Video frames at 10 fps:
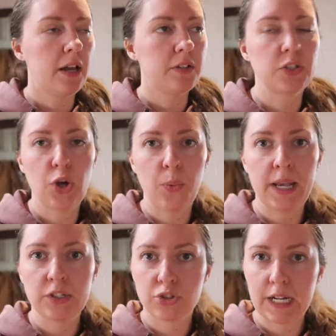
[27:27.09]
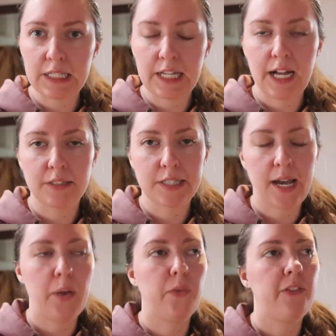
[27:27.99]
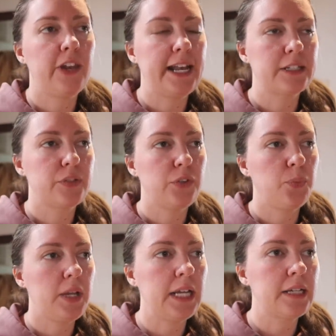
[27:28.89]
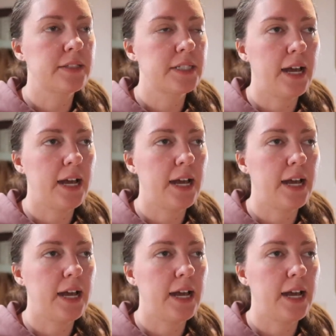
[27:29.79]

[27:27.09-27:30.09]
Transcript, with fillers: sowing directly outside within the next few weeks.